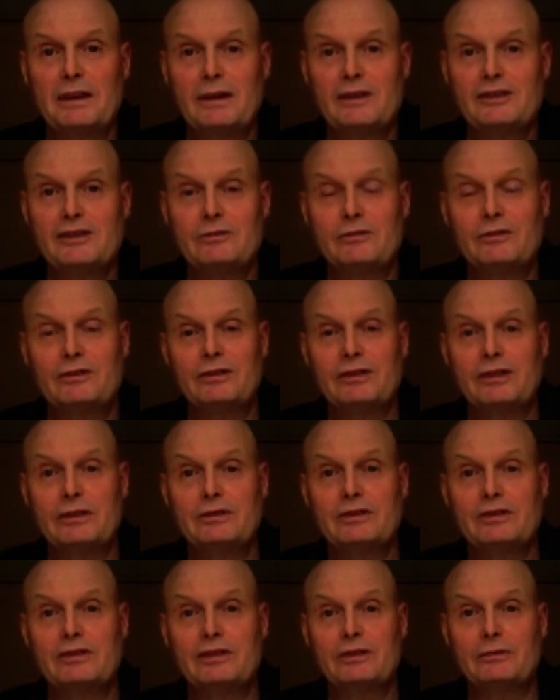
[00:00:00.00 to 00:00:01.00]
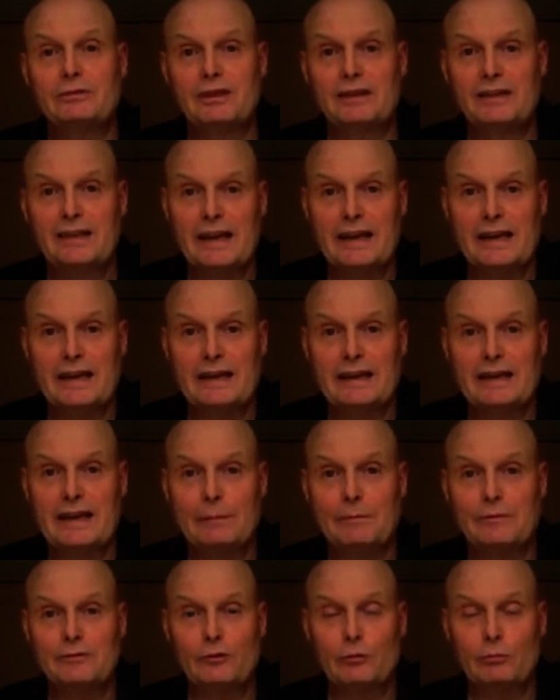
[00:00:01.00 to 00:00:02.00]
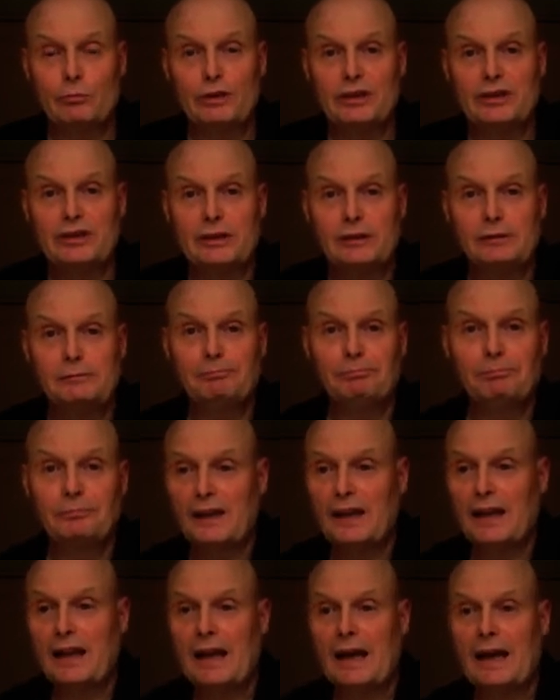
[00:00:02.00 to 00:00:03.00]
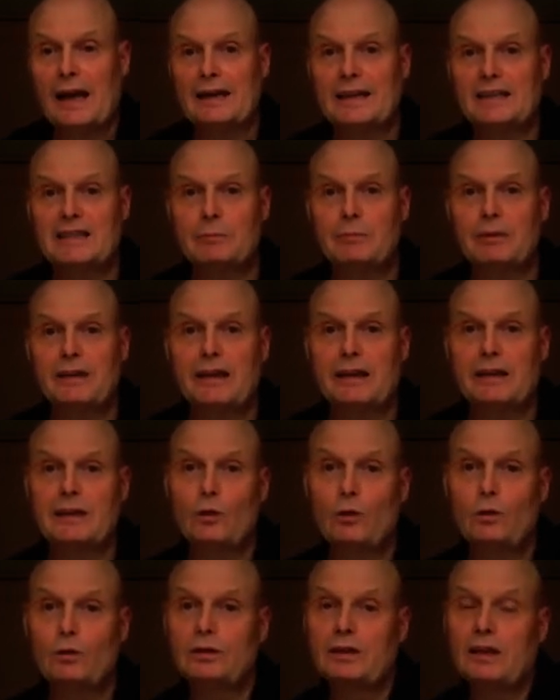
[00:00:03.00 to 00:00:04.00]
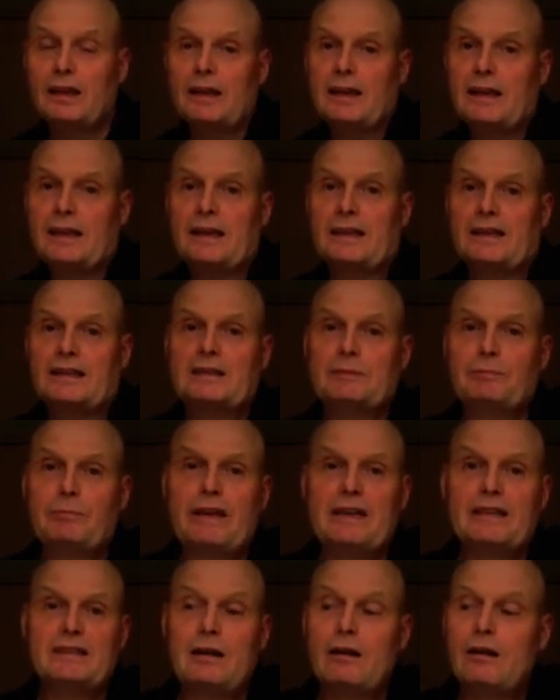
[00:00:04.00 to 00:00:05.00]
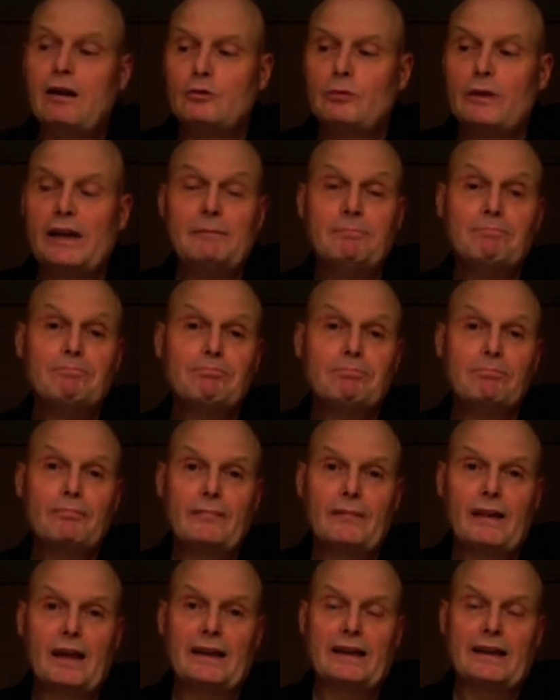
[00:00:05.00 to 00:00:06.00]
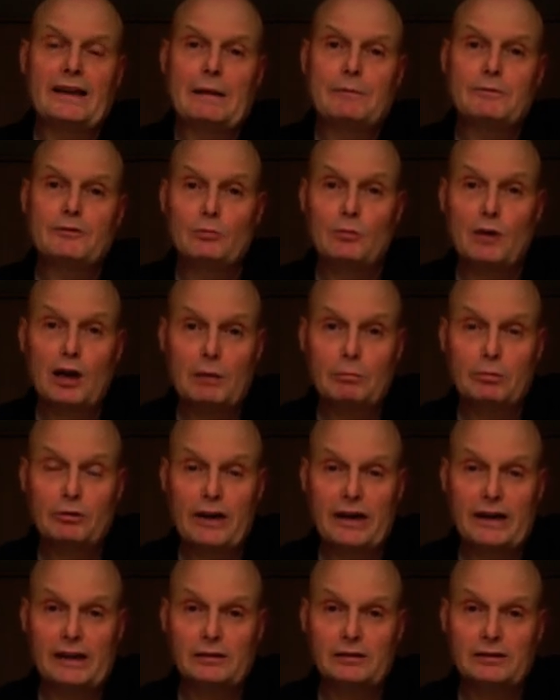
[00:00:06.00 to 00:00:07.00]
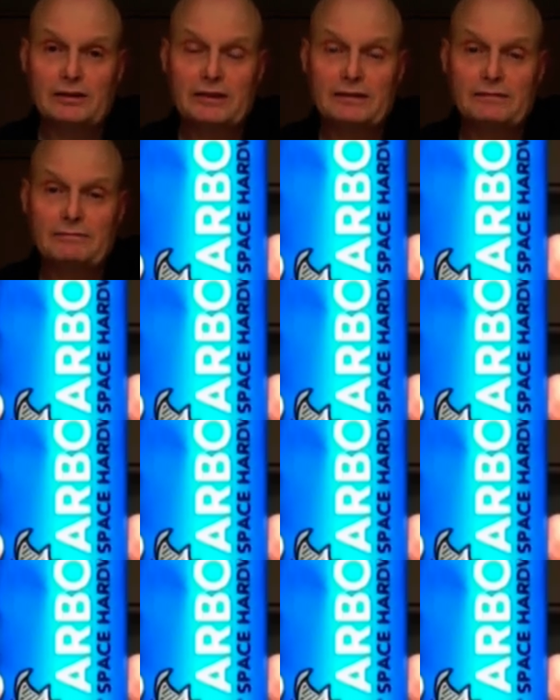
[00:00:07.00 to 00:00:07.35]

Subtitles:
asked to introduce to you today comes from Bristol, and it's a beer called Space Hardware, and it comes from Arbor Ales.